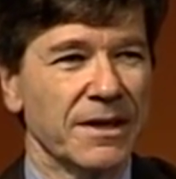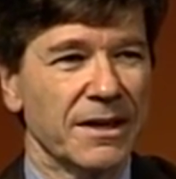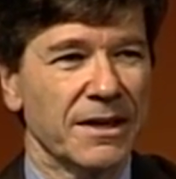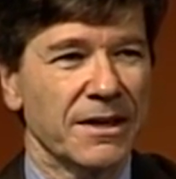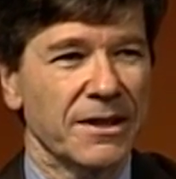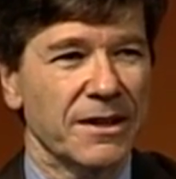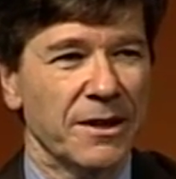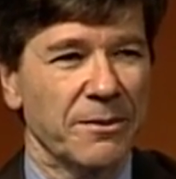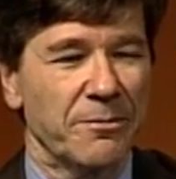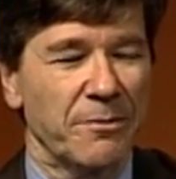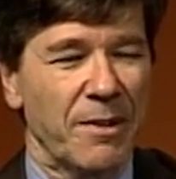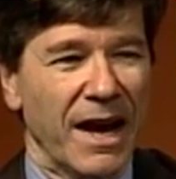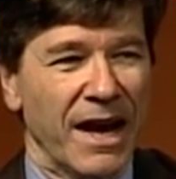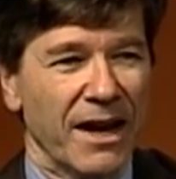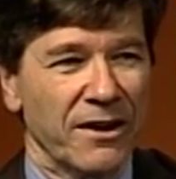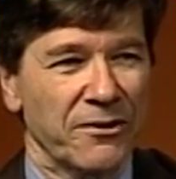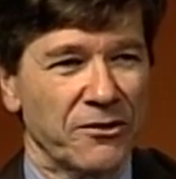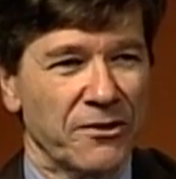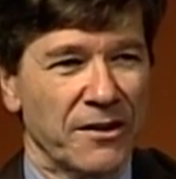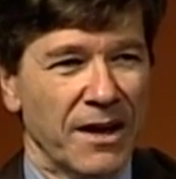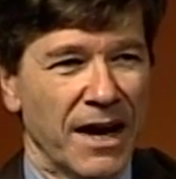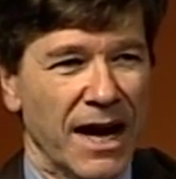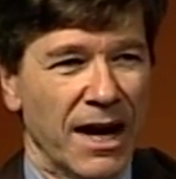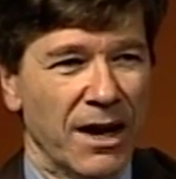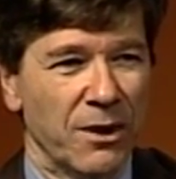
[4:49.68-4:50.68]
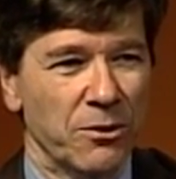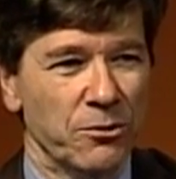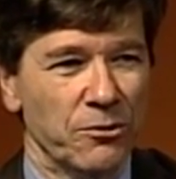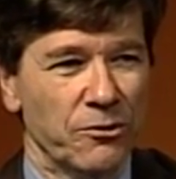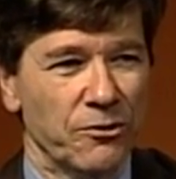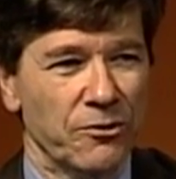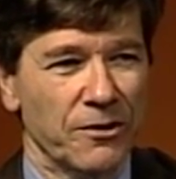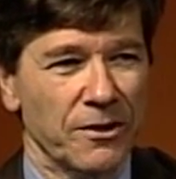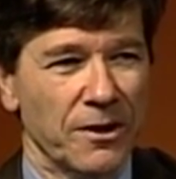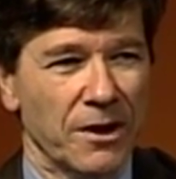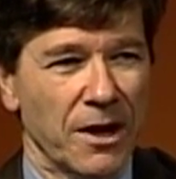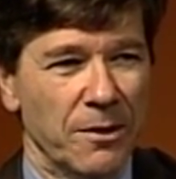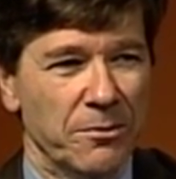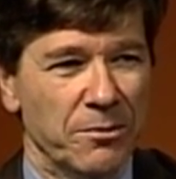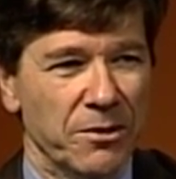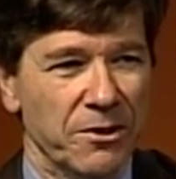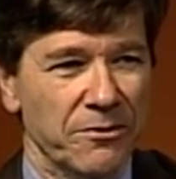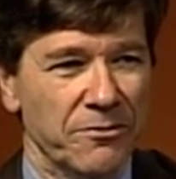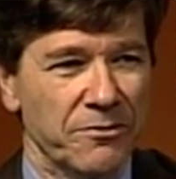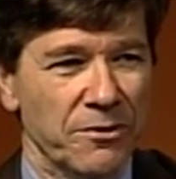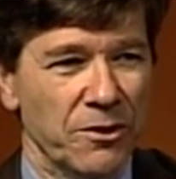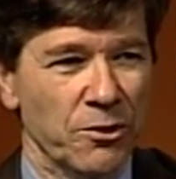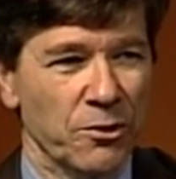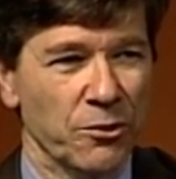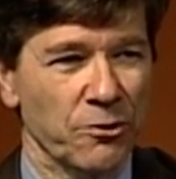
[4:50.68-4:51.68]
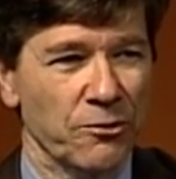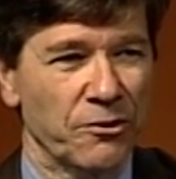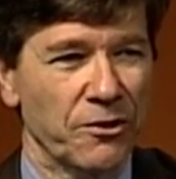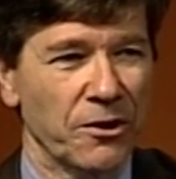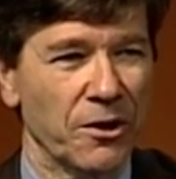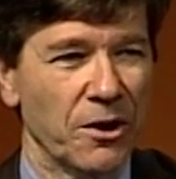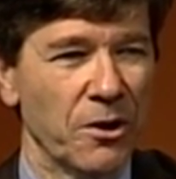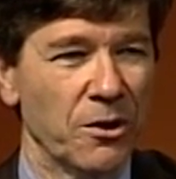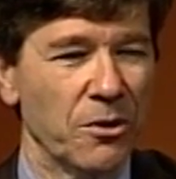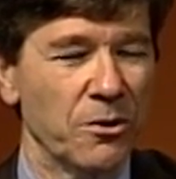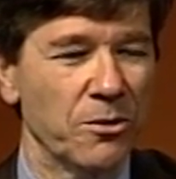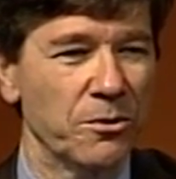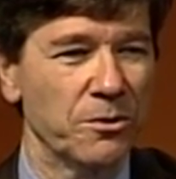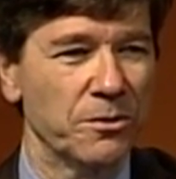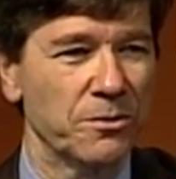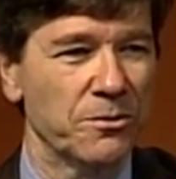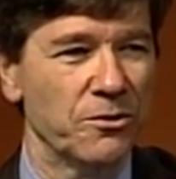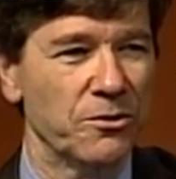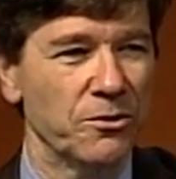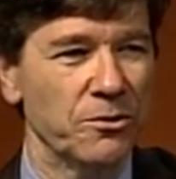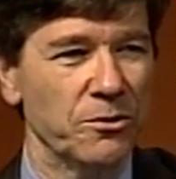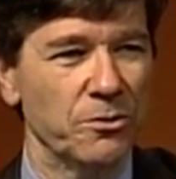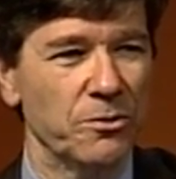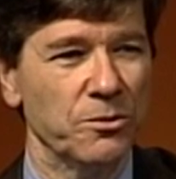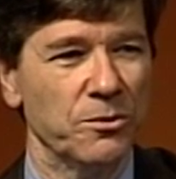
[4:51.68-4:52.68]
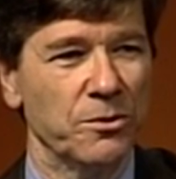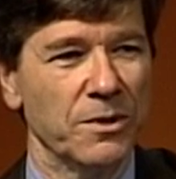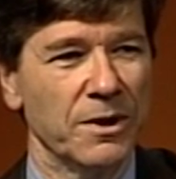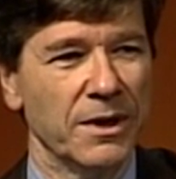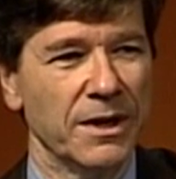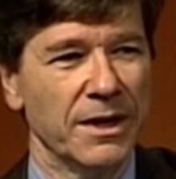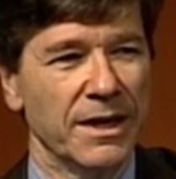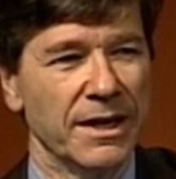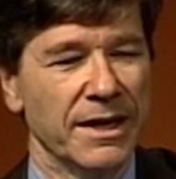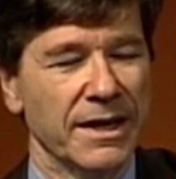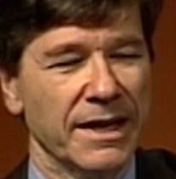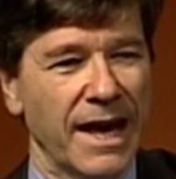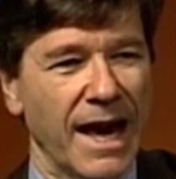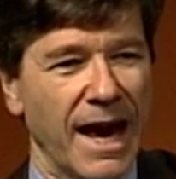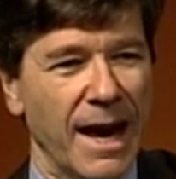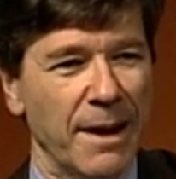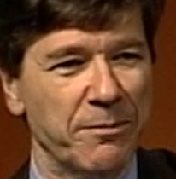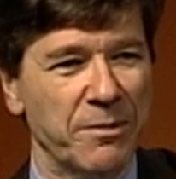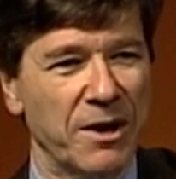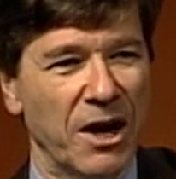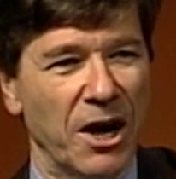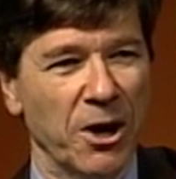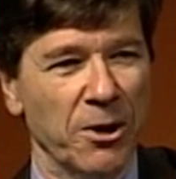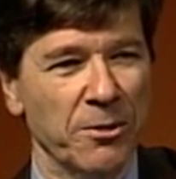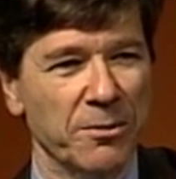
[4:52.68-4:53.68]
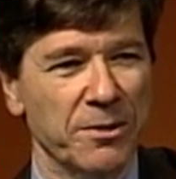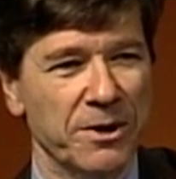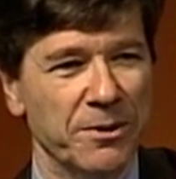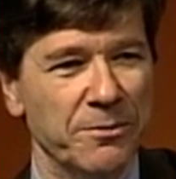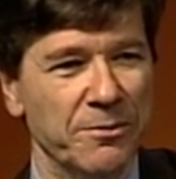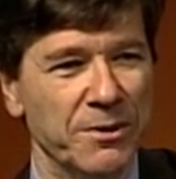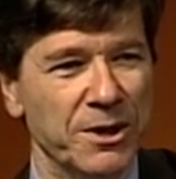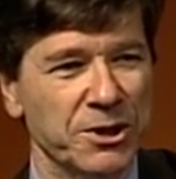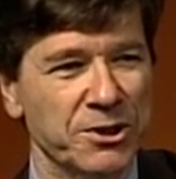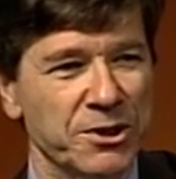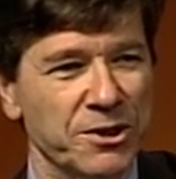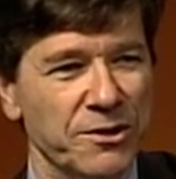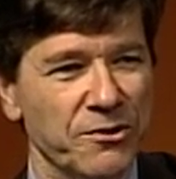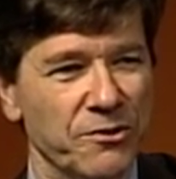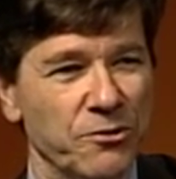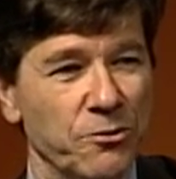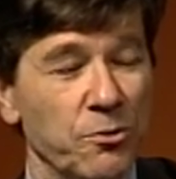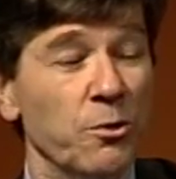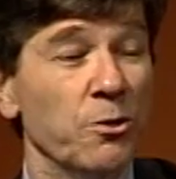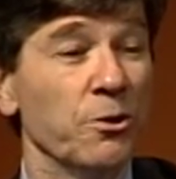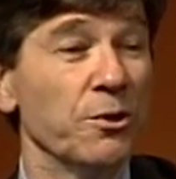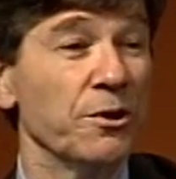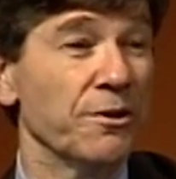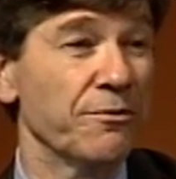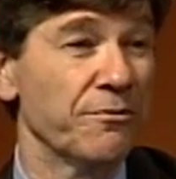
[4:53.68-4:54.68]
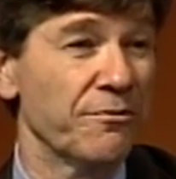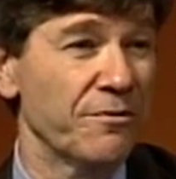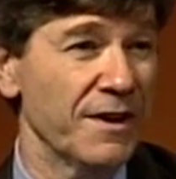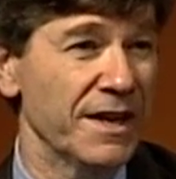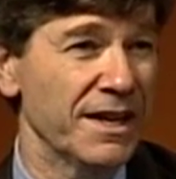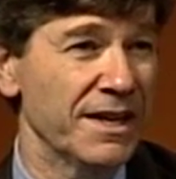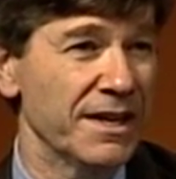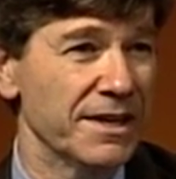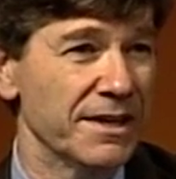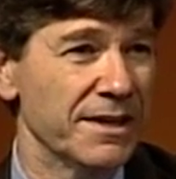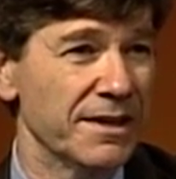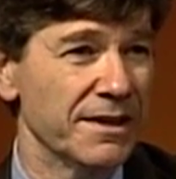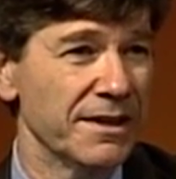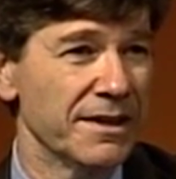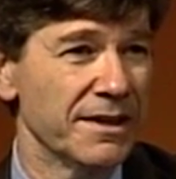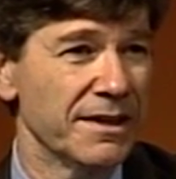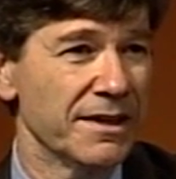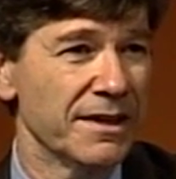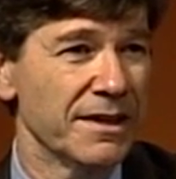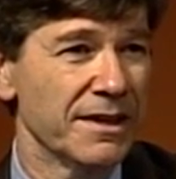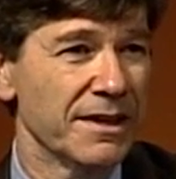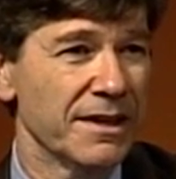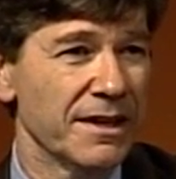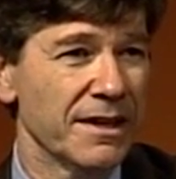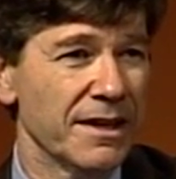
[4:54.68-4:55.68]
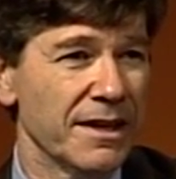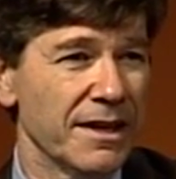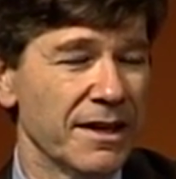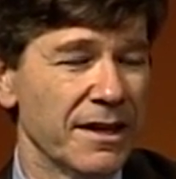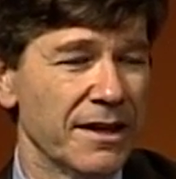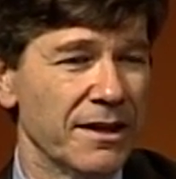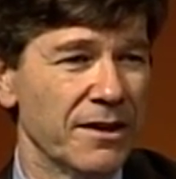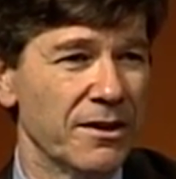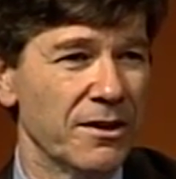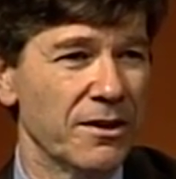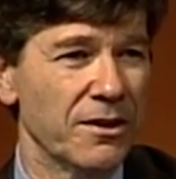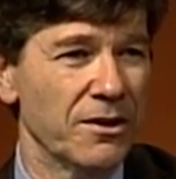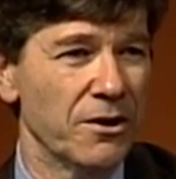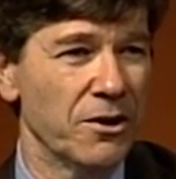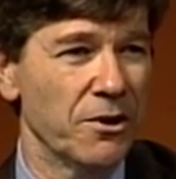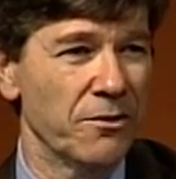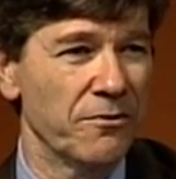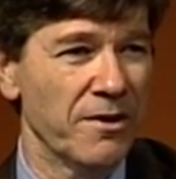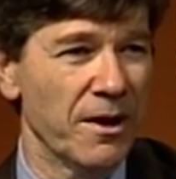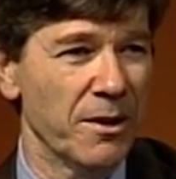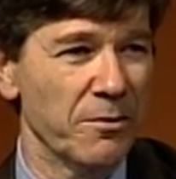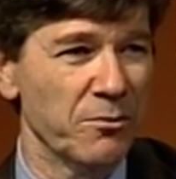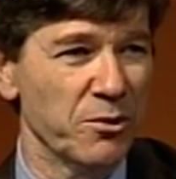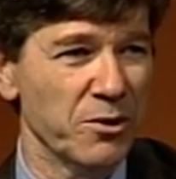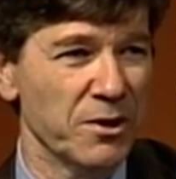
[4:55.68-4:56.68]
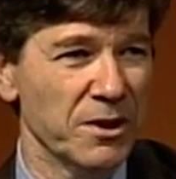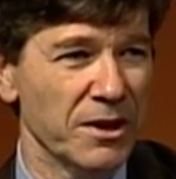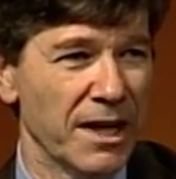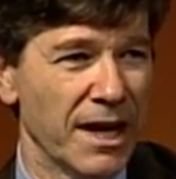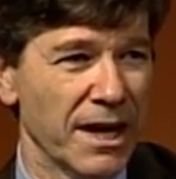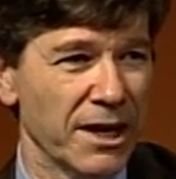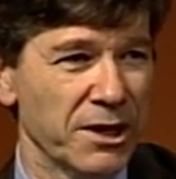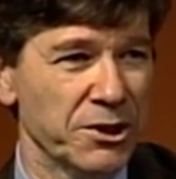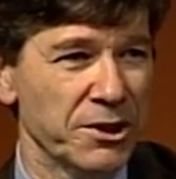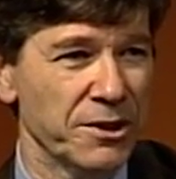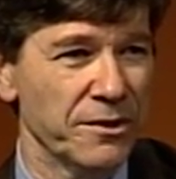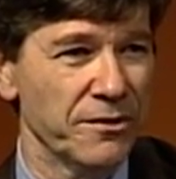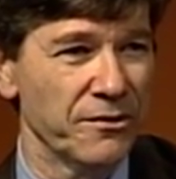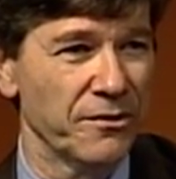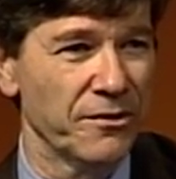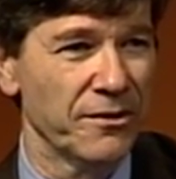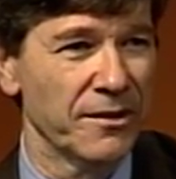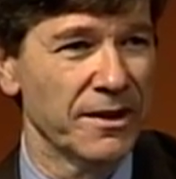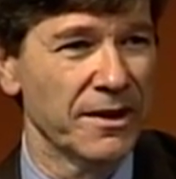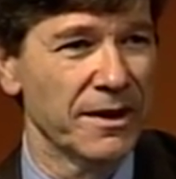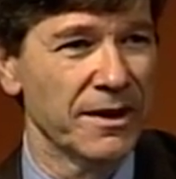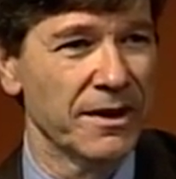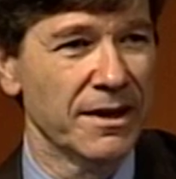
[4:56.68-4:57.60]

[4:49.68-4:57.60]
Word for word: that passed the House a couple of years ago to cap carbon emissions were defeated in the November elections.